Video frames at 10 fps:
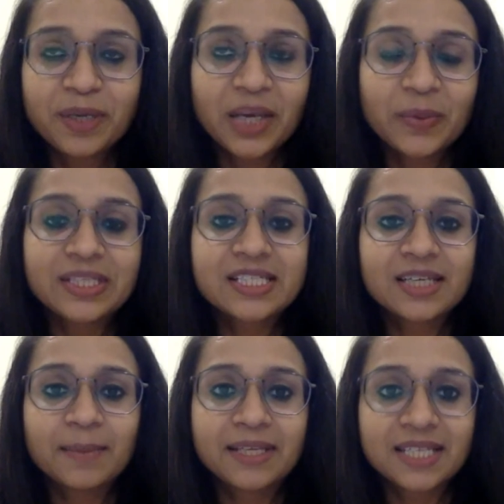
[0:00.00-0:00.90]

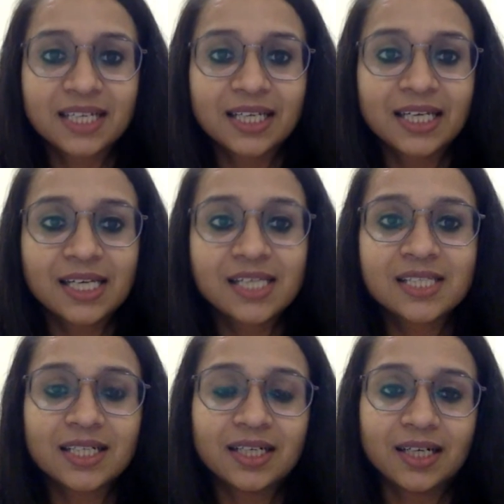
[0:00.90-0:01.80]
HbA1c basically
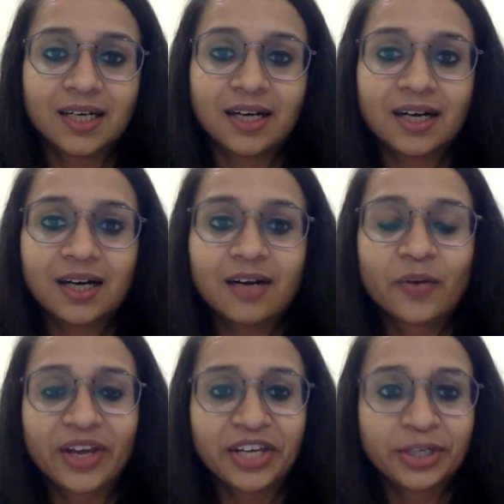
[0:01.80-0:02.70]
is a
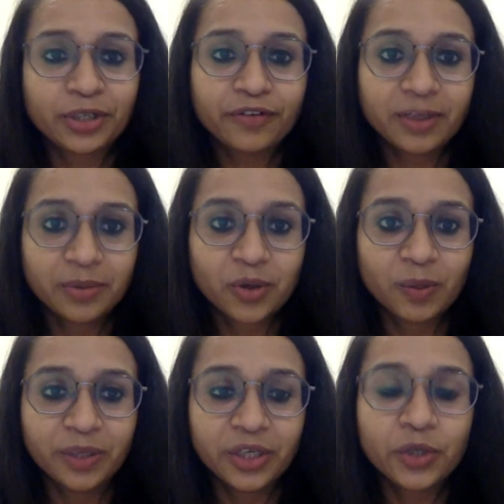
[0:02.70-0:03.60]
variant of
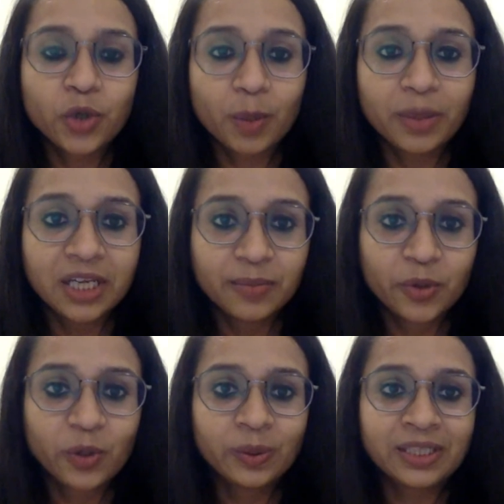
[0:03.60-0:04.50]
hemoglobin, normal
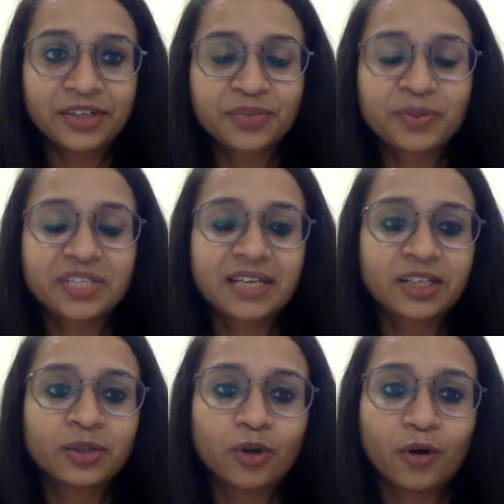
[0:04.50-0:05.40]
hemoglobin, that is
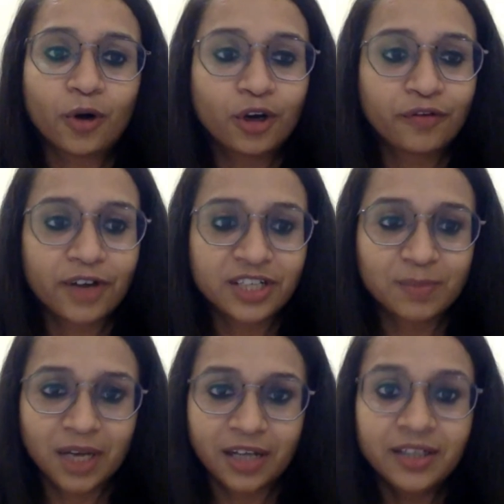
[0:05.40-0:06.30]
present in all of us
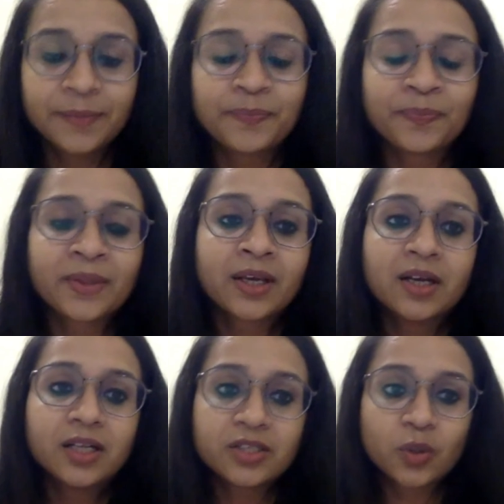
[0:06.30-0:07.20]
blood.
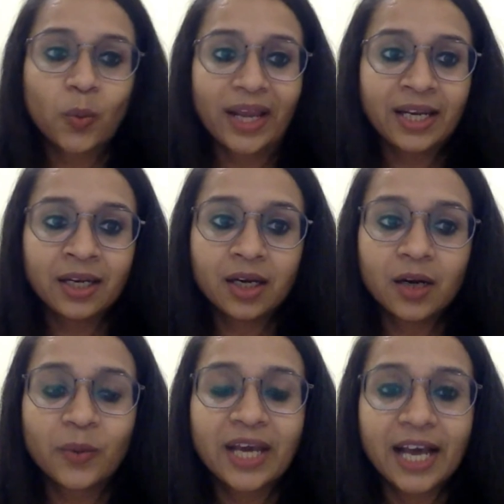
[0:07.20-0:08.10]
So when
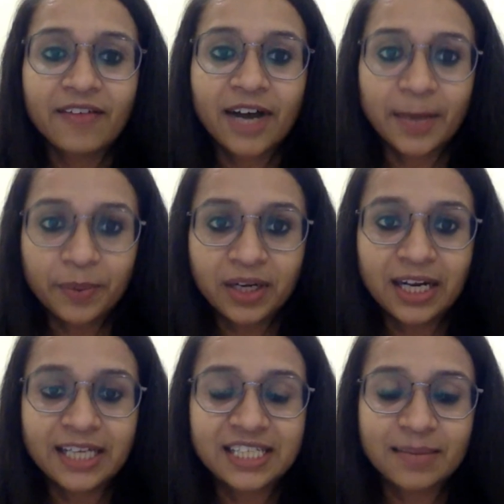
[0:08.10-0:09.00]
we have
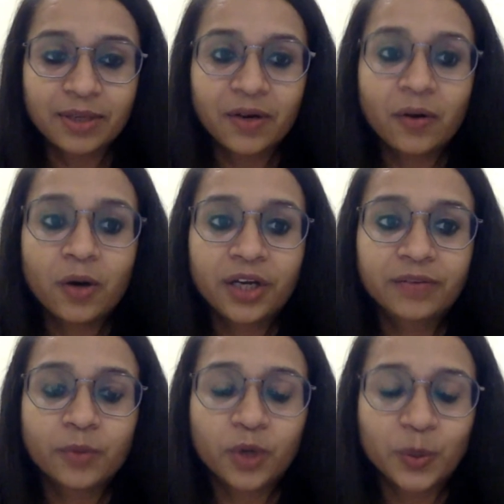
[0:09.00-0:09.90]
hyperglycemia, or
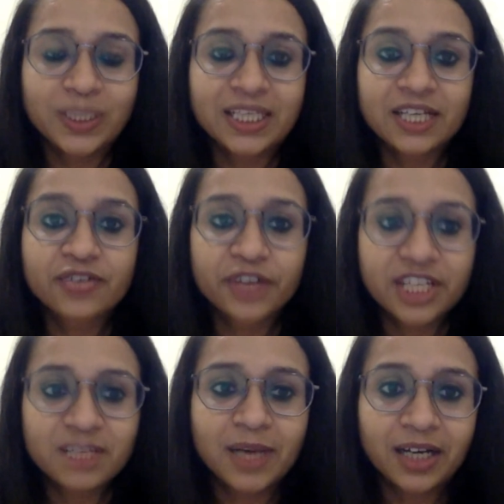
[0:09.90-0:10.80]
what we say is
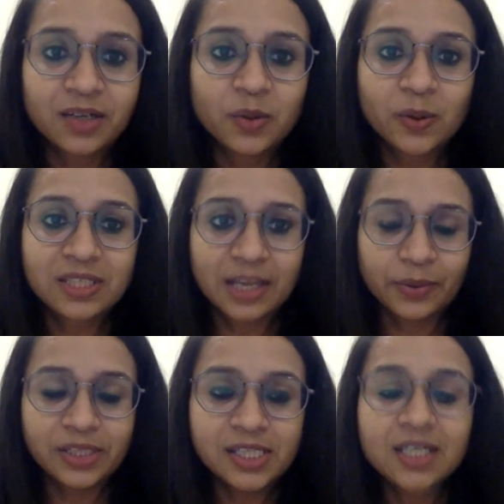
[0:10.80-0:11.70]
raised blood glucose
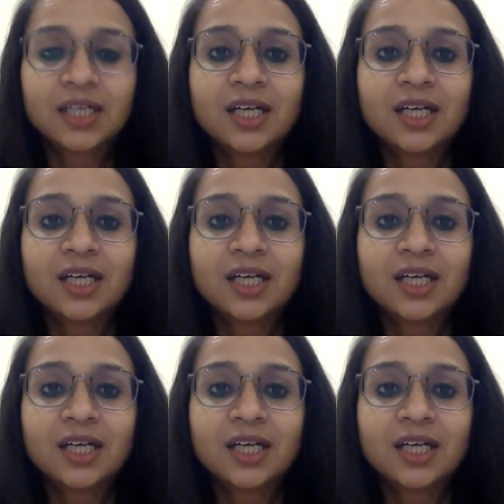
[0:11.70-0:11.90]
levels,